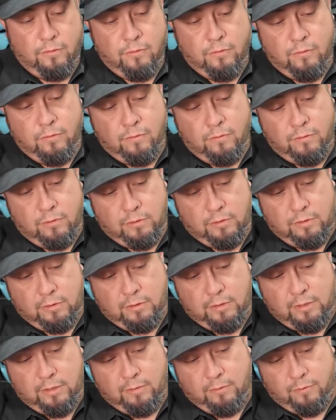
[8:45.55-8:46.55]
through,
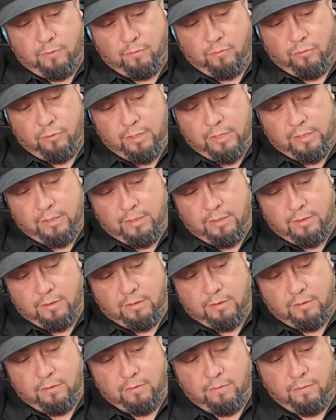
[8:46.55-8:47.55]
just line up the
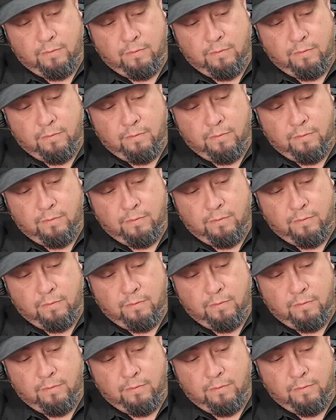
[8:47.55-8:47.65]
bracket.